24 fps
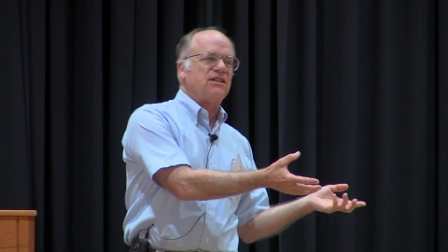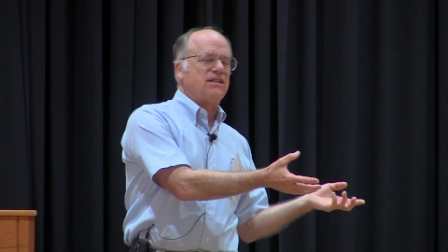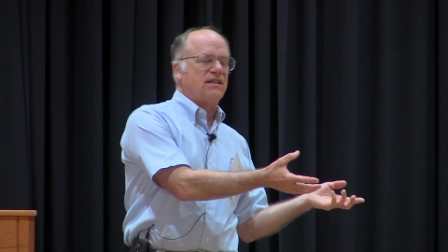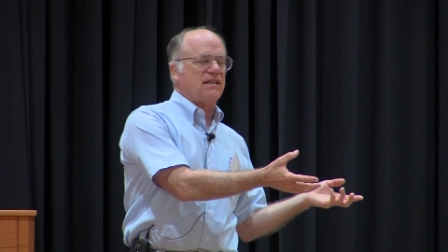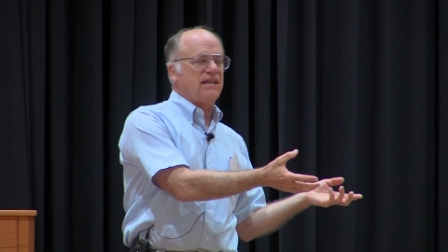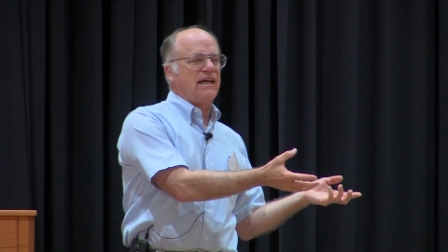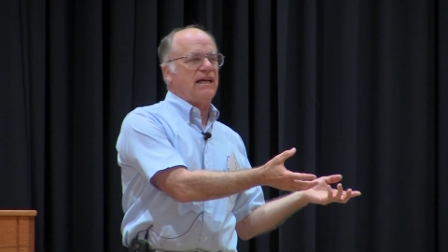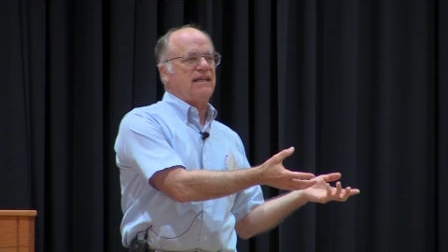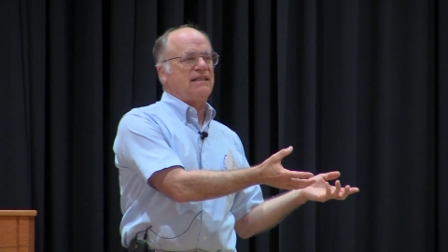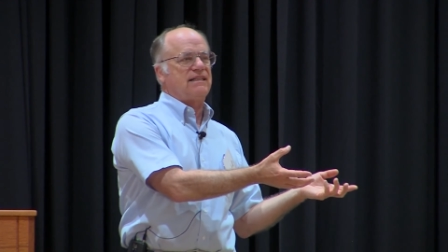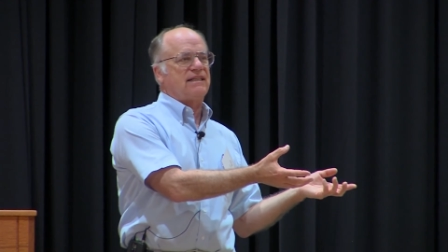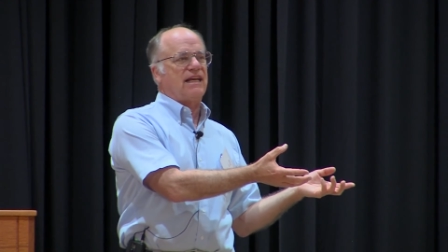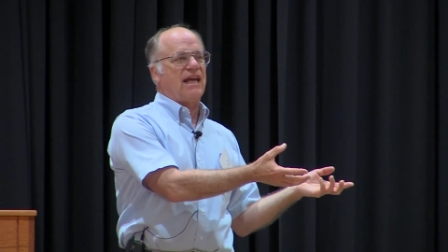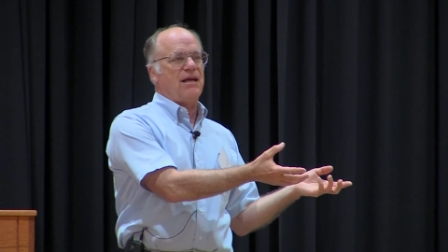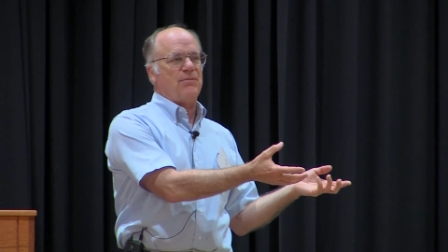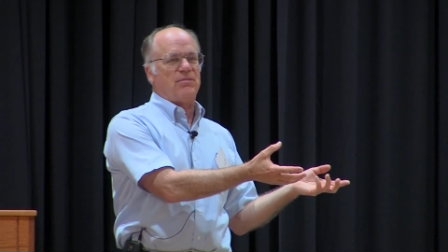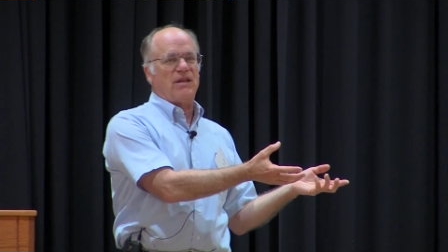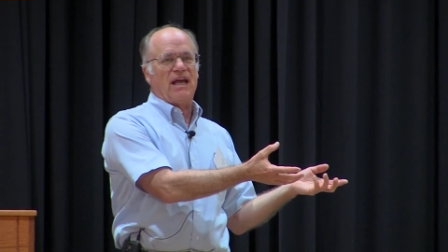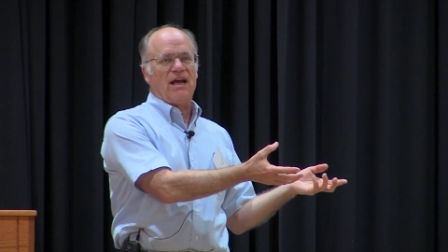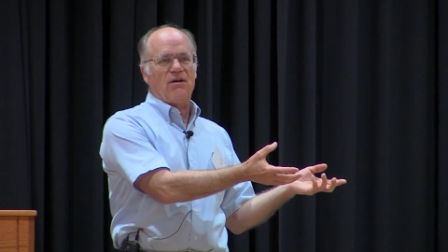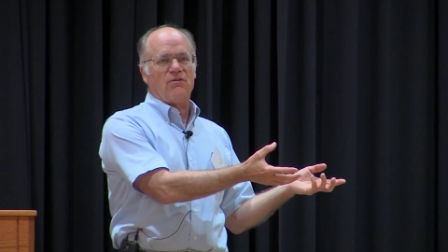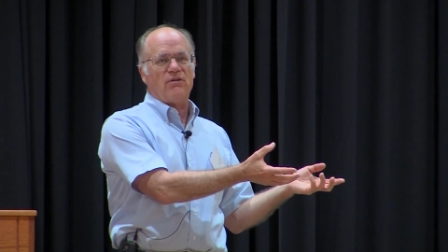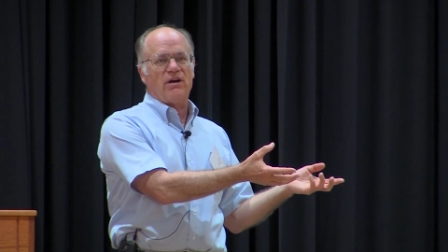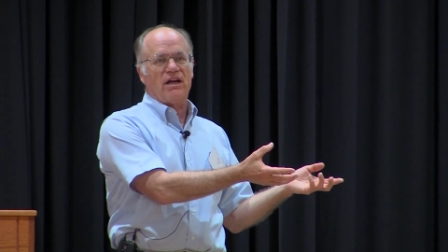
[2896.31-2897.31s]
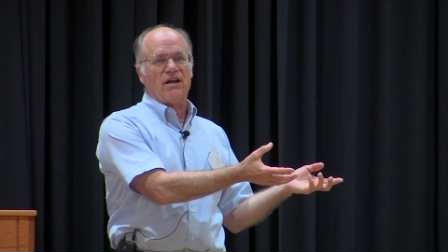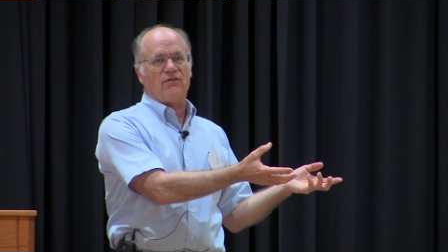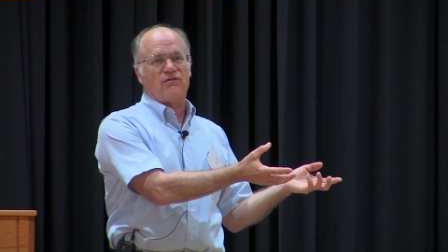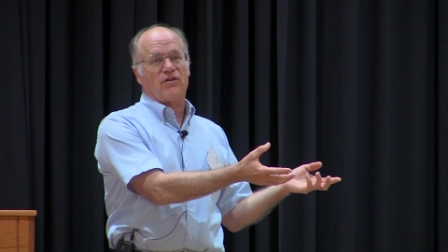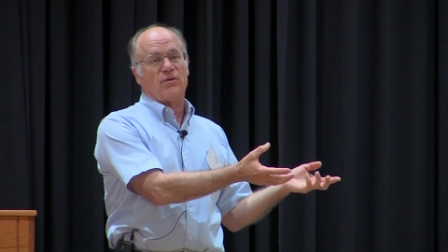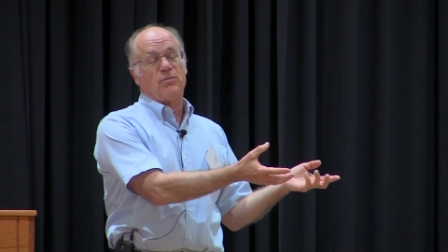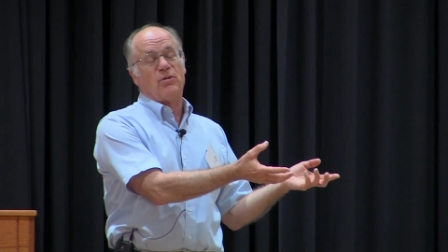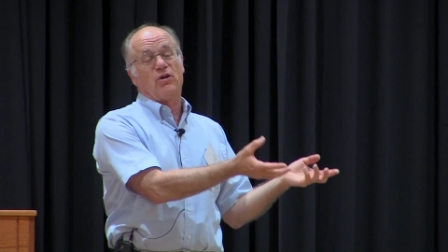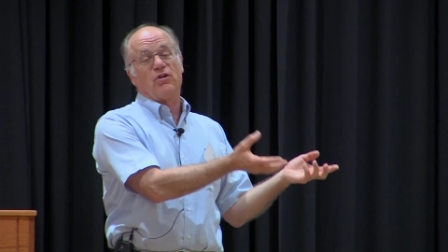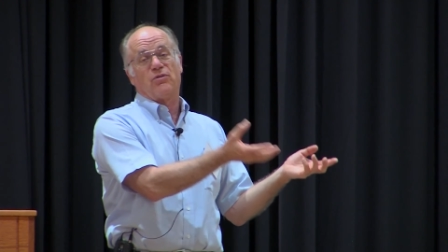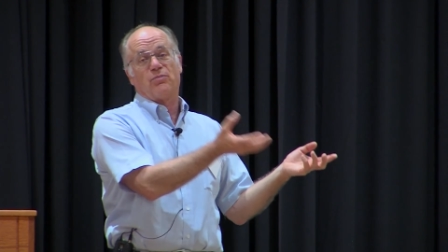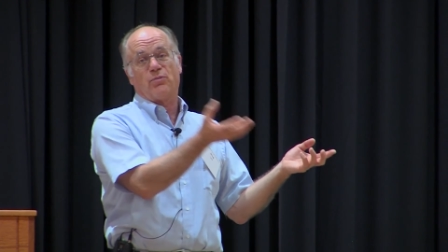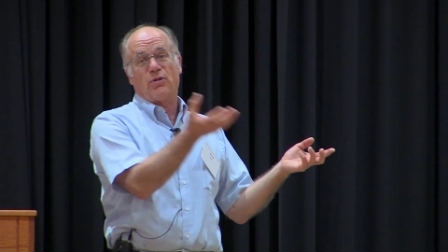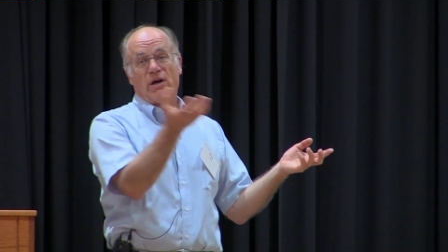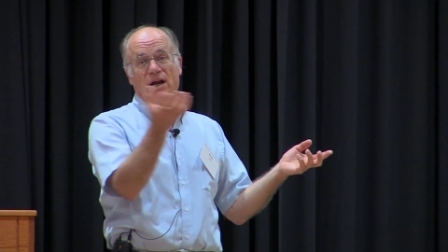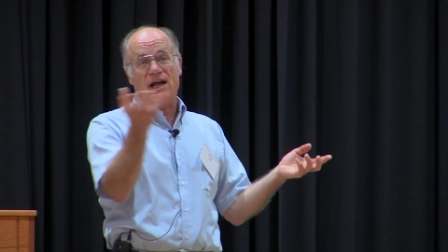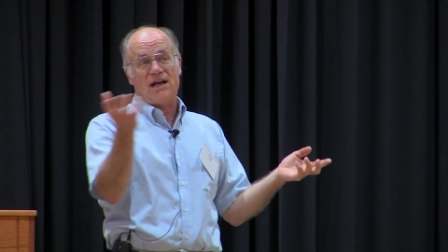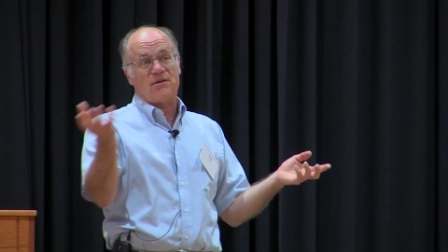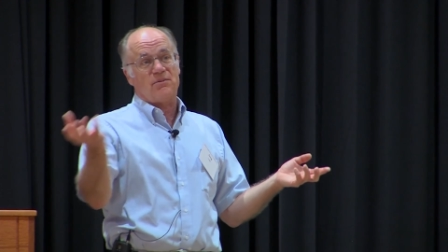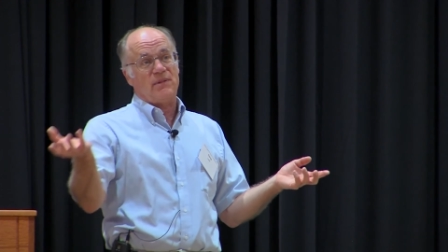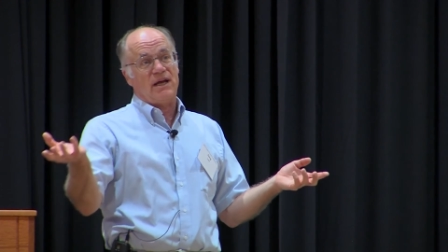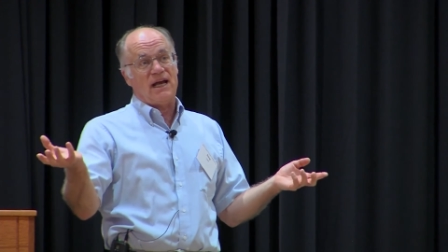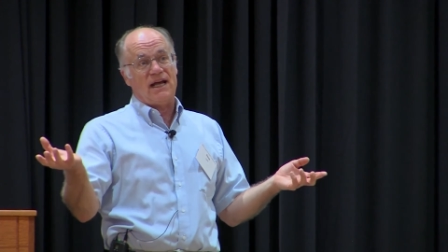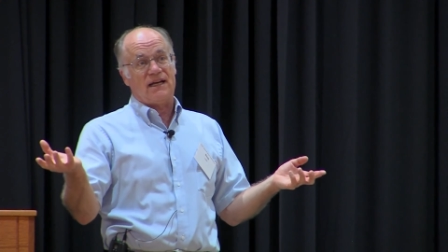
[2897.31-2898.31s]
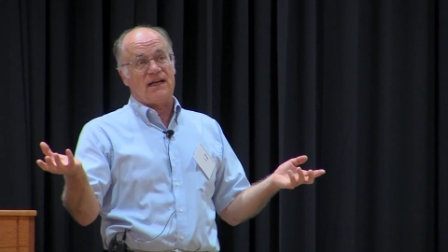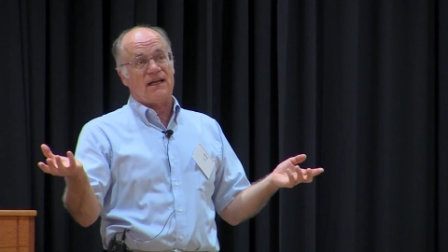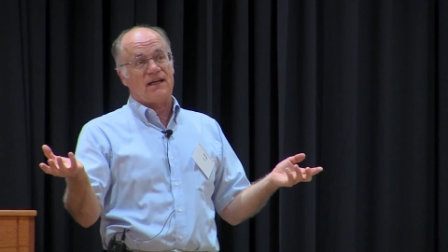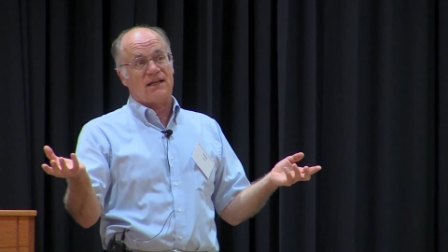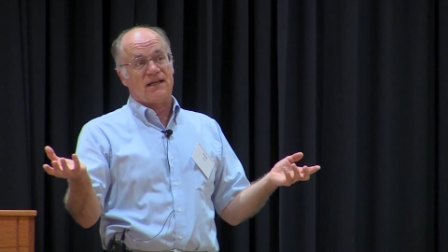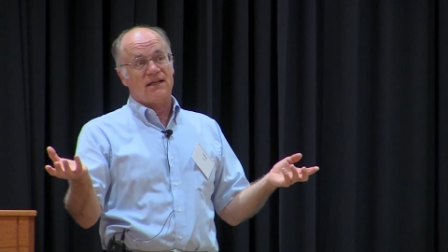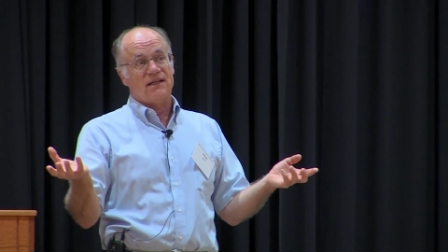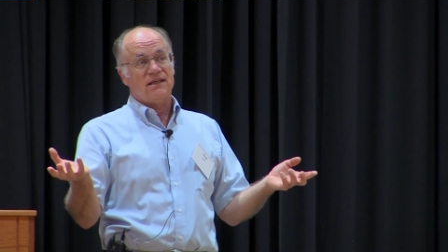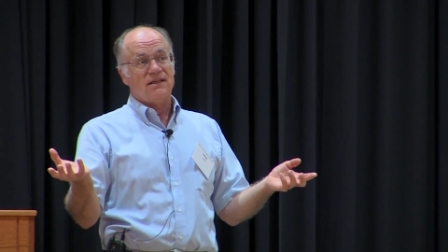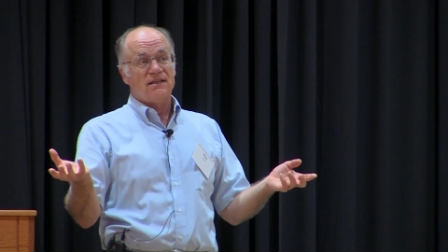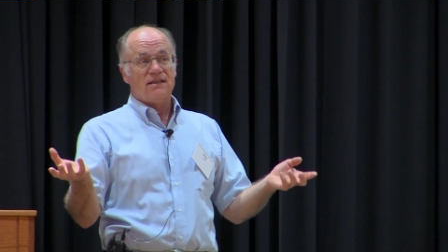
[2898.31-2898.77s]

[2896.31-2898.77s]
landscape that way for both pragmatic